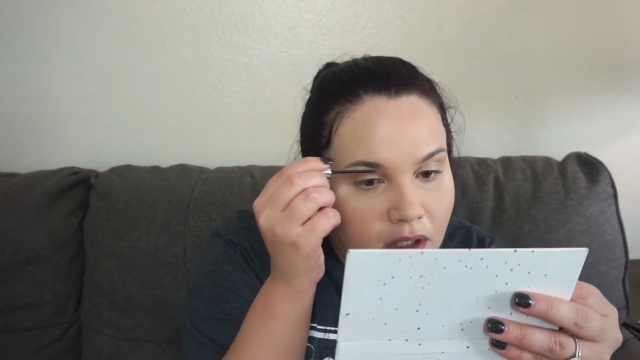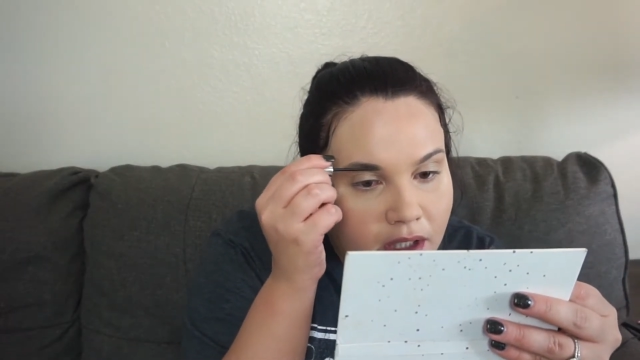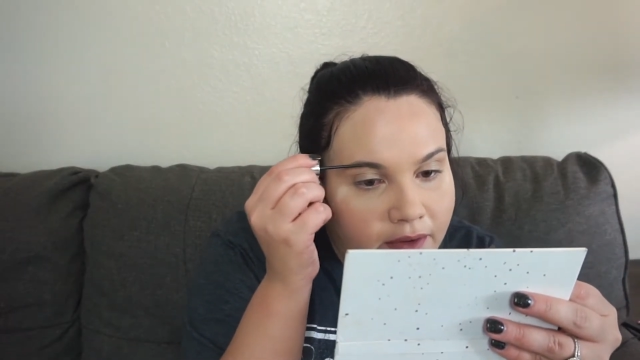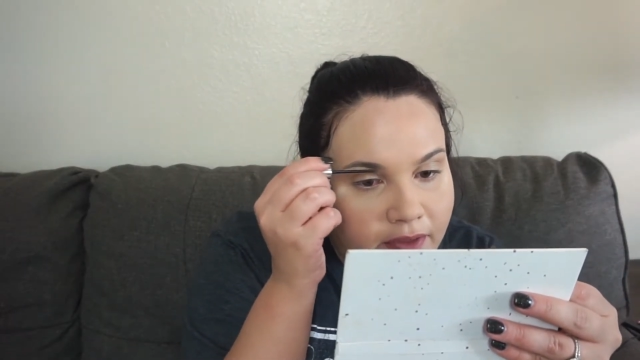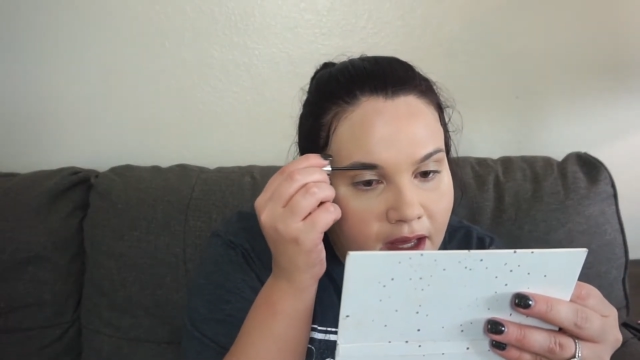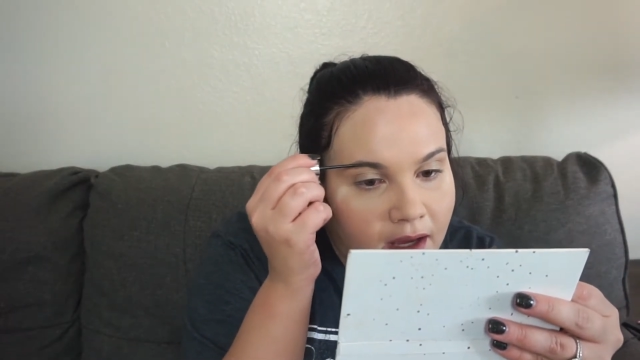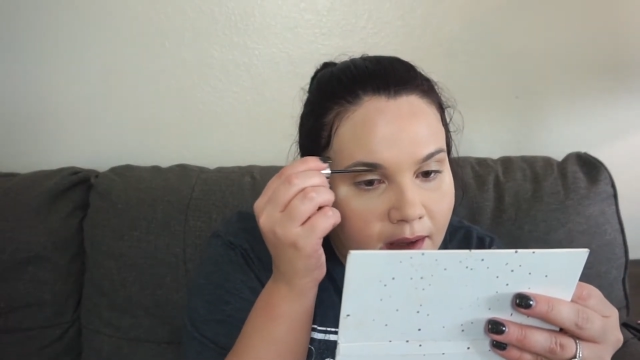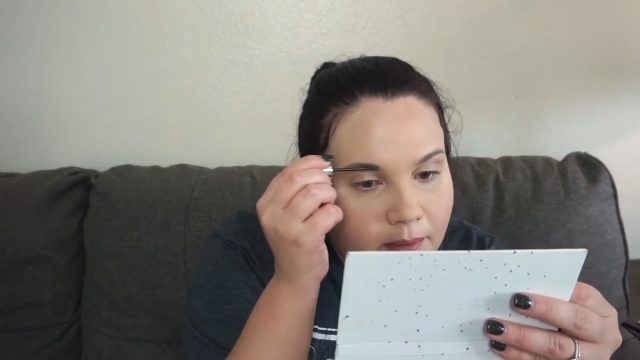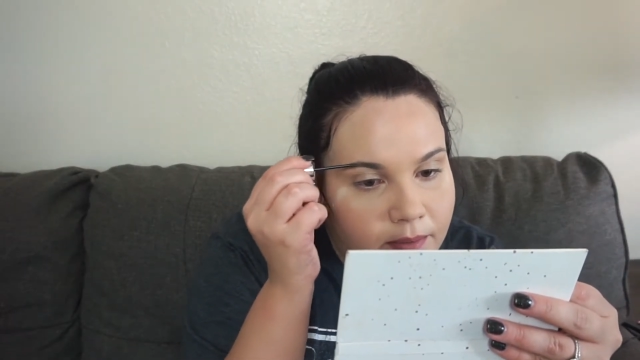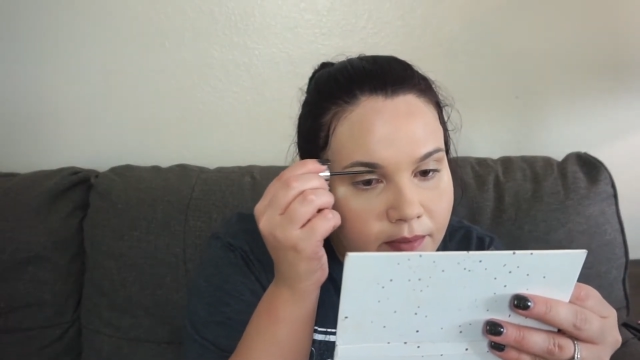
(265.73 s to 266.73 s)
give
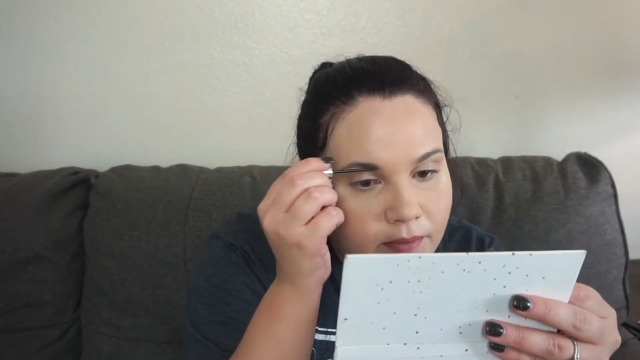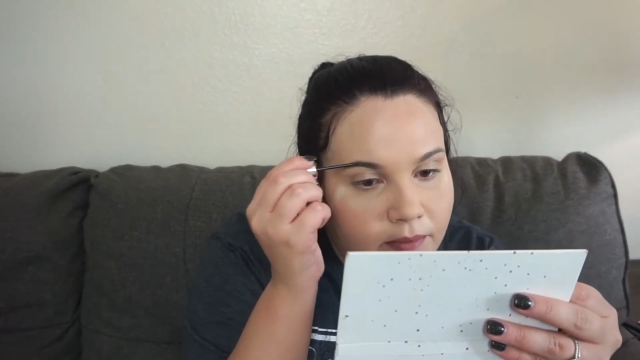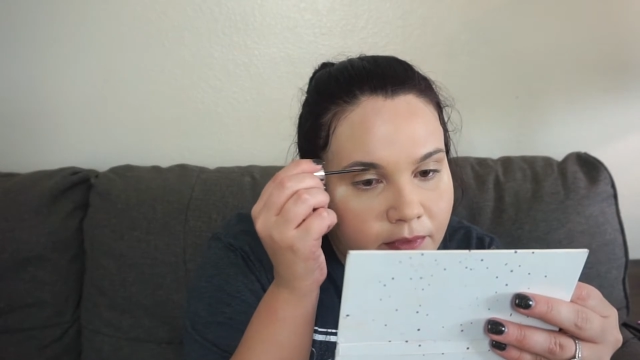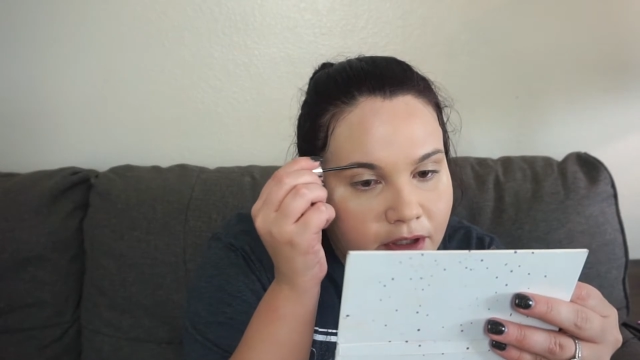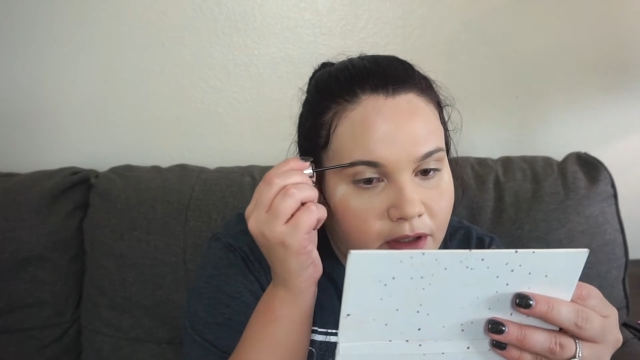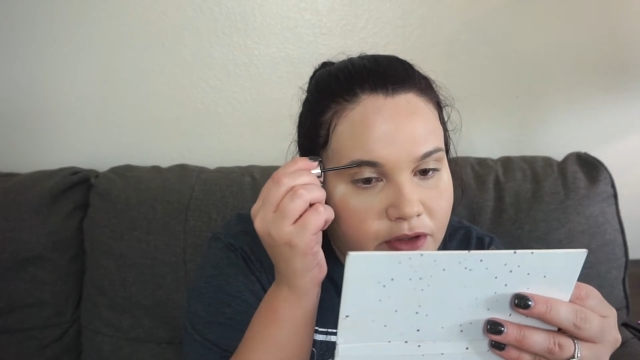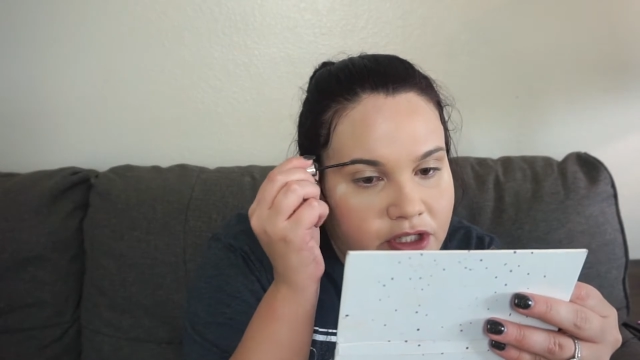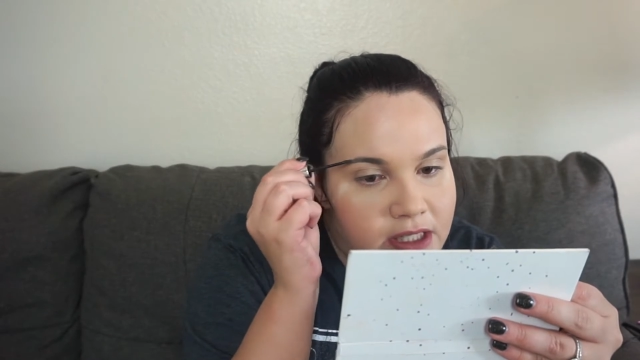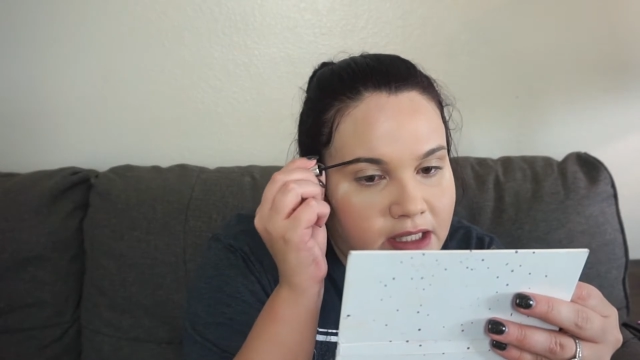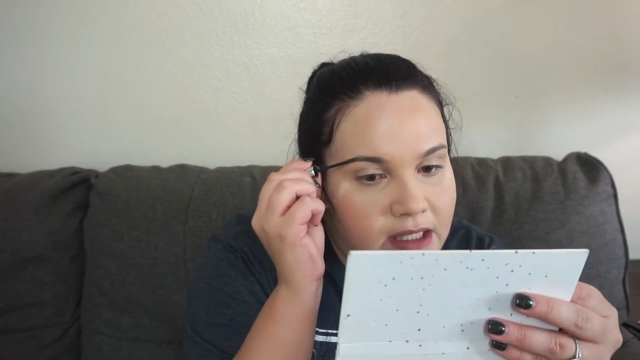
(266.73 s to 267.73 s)
them, you know,
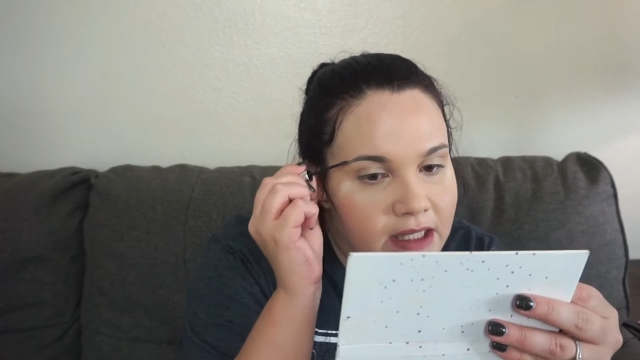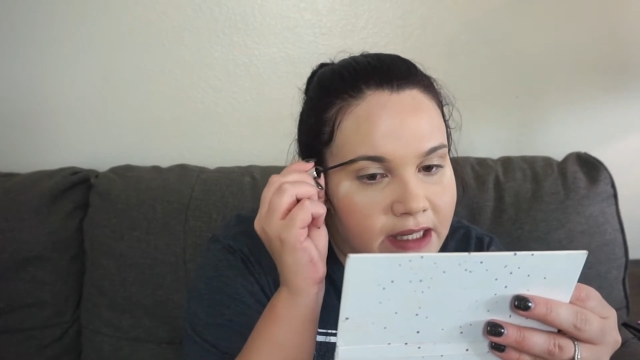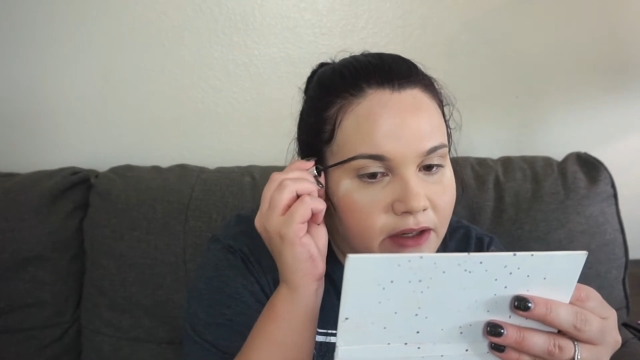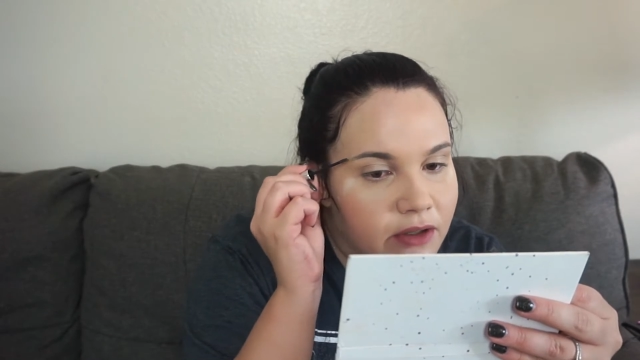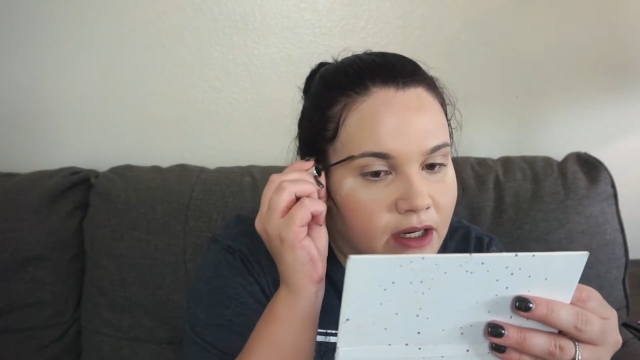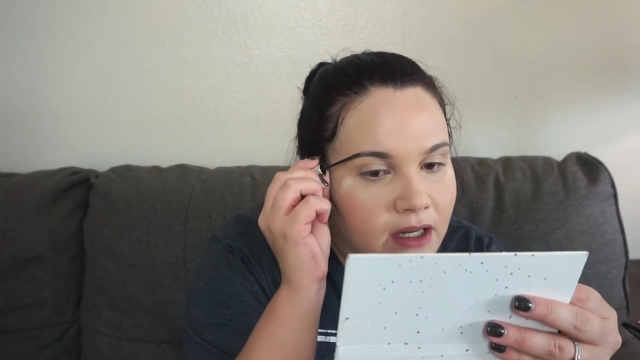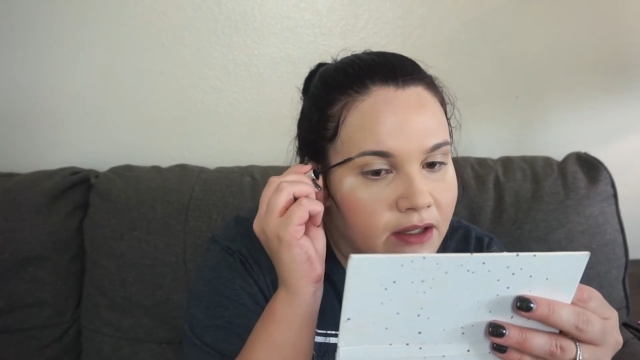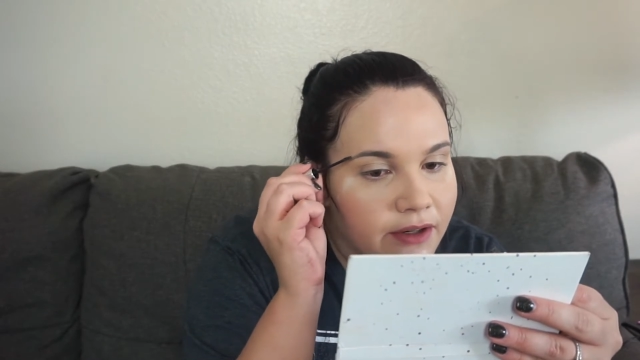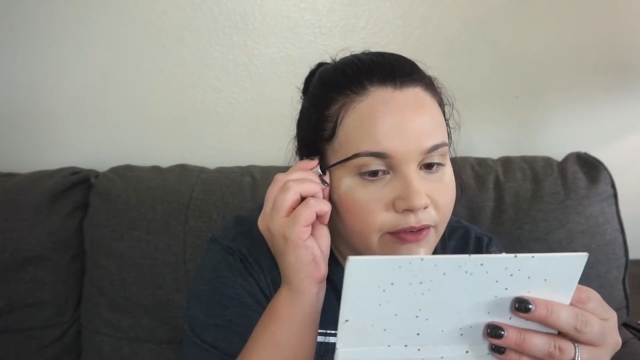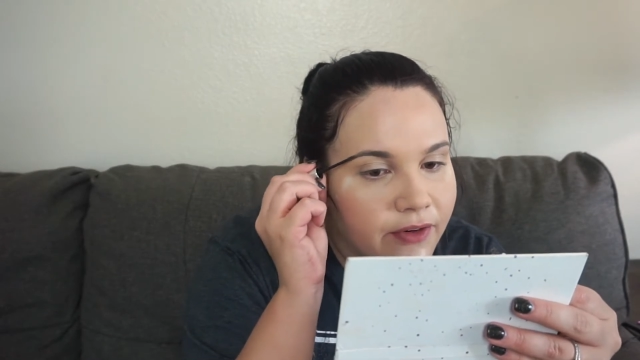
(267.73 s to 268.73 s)
just a little
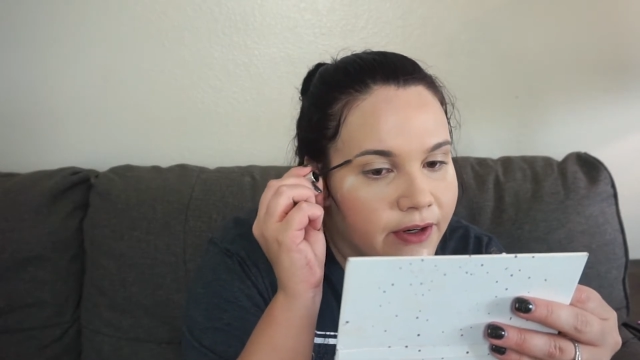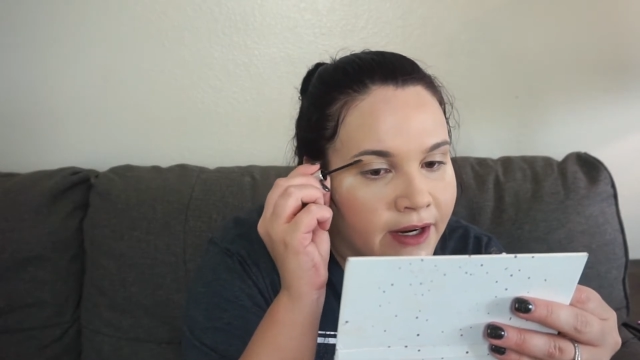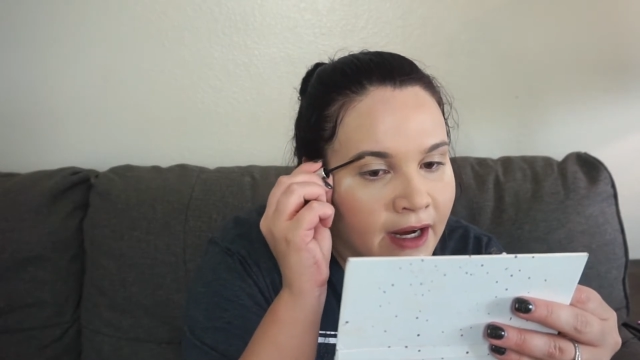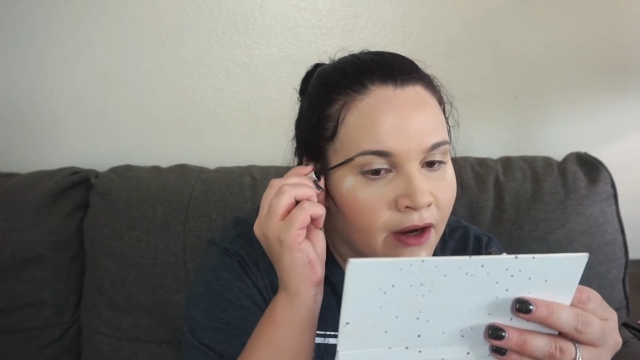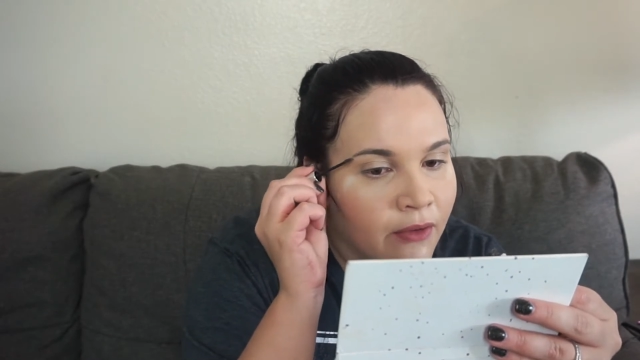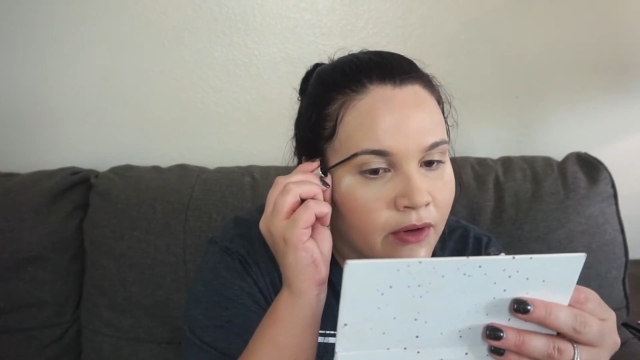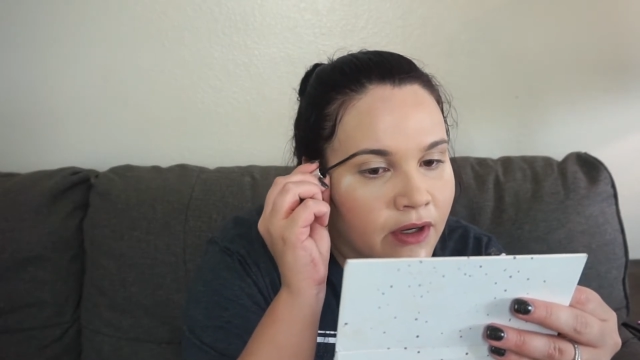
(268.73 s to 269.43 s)
color for now.